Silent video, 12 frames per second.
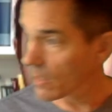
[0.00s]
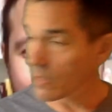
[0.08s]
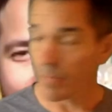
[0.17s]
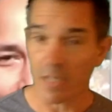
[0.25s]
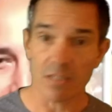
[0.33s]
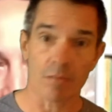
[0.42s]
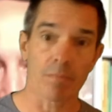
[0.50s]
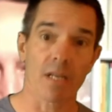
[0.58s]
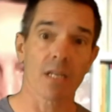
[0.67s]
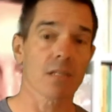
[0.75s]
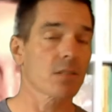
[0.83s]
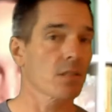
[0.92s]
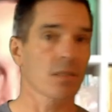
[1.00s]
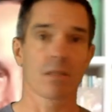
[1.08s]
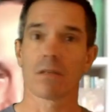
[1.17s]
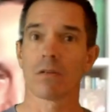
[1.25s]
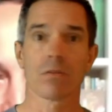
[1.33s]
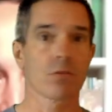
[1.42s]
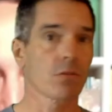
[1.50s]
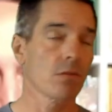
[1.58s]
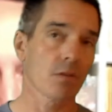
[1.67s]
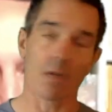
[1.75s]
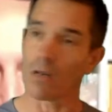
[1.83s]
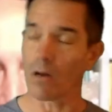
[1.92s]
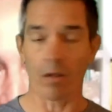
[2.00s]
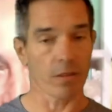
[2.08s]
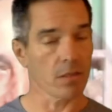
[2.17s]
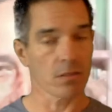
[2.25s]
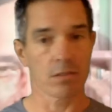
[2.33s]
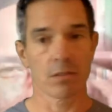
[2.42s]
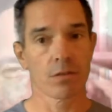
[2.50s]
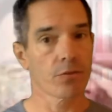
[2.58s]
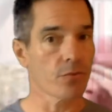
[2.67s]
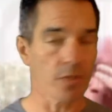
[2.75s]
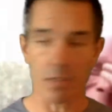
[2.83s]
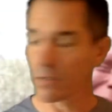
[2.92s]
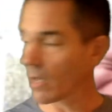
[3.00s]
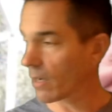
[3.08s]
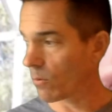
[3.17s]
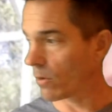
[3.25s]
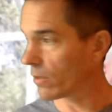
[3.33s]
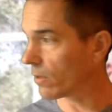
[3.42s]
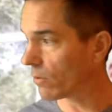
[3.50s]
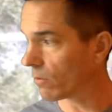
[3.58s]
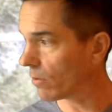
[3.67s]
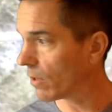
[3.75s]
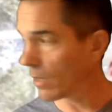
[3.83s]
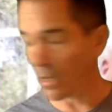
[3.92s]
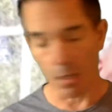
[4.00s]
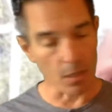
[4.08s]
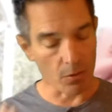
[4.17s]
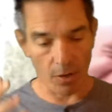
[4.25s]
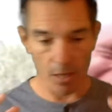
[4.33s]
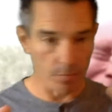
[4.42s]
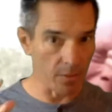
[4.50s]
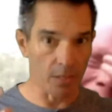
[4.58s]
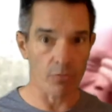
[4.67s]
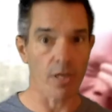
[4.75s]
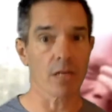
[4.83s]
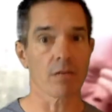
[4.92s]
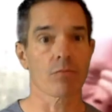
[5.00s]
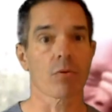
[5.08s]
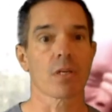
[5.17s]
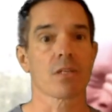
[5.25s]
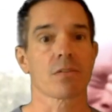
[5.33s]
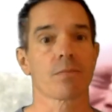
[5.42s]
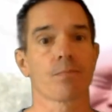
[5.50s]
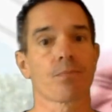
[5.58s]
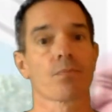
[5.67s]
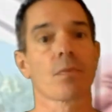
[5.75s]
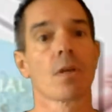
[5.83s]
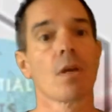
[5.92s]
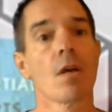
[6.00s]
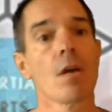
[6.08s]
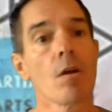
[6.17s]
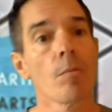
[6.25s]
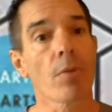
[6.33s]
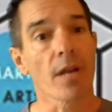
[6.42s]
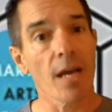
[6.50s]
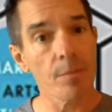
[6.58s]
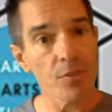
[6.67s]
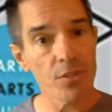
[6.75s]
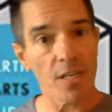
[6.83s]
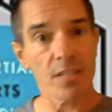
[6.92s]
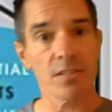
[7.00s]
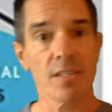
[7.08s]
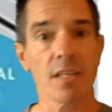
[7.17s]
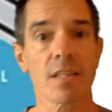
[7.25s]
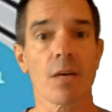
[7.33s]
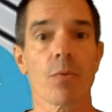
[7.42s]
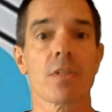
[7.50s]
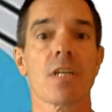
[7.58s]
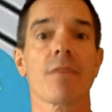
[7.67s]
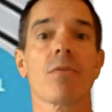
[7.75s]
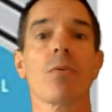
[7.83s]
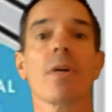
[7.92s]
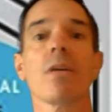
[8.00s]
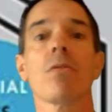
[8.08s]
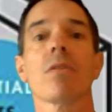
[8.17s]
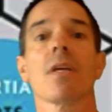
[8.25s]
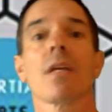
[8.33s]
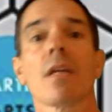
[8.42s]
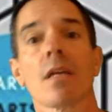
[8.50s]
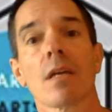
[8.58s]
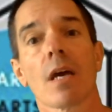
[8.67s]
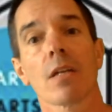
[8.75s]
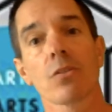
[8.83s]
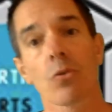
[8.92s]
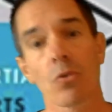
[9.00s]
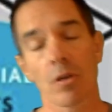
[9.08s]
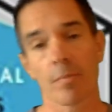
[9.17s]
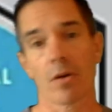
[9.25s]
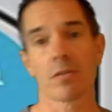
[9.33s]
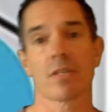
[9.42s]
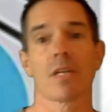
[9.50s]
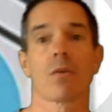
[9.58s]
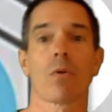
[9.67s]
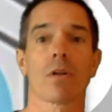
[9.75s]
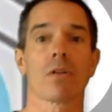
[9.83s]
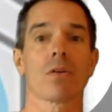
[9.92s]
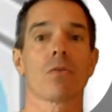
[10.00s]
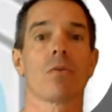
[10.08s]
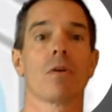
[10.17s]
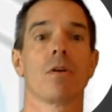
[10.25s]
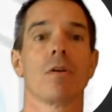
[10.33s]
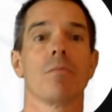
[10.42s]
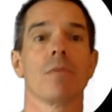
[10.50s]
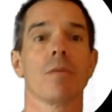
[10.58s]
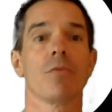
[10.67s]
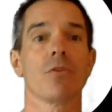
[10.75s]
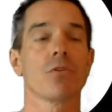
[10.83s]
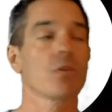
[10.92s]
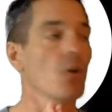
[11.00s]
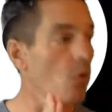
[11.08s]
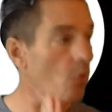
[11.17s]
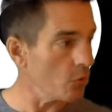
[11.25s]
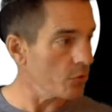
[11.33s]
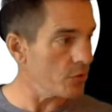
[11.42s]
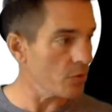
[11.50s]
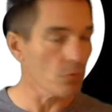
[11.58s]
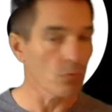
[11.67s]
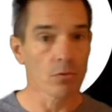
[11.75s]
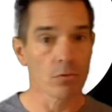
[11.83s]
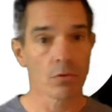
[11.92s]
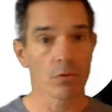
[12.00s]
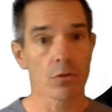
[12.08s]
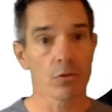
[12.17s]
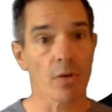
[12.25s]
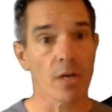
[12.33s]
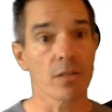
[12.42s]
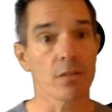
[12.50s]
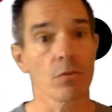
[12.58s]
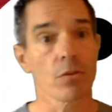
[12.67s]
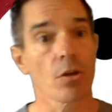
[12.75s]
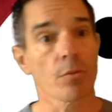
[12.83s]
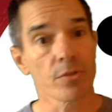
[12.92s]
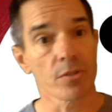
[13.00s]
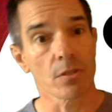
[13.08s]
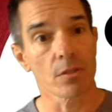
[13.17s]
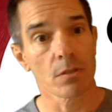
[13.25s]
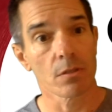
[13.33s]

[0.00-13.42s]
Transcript: Spencer Bennington, and others treat Taekwondo in incredibly creative ways. But I am suggesting that whichever way you think and talk about Taekwondo, maybe you should also try to do the opposite.